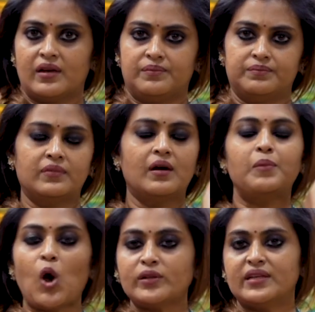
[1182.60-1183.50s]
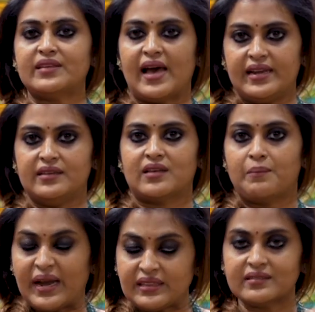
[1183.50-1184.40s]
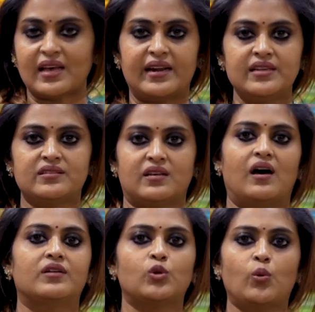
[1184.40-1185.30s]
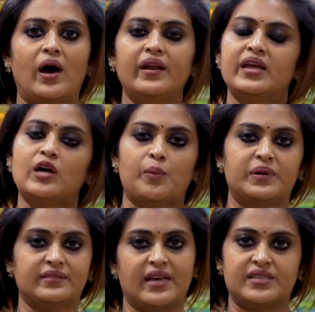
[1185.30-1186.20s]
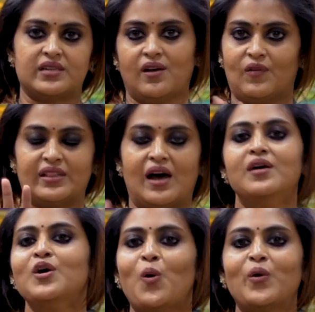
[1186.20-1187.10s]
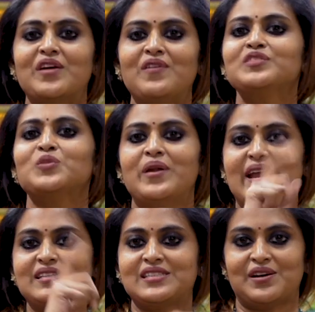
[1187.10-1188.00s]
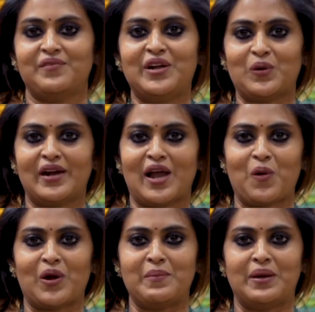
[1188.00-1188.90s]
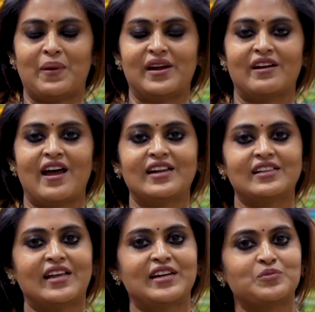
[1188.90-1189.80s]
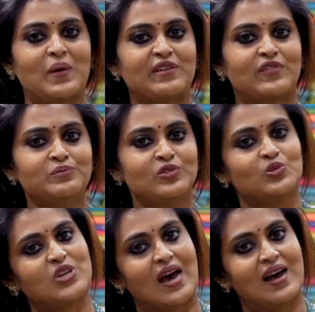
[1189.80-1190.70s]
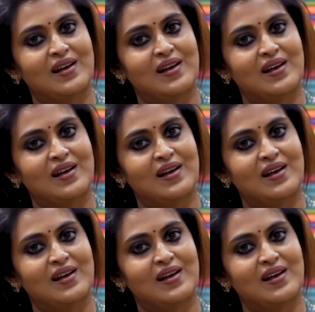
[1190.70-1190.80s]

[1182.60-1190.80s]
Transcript: uh, block the sarees, buy the sarees uh, through our e-commerce site. Avladha okay va? So next video la na ungala meet pandren. Until then, it's bye from Suja.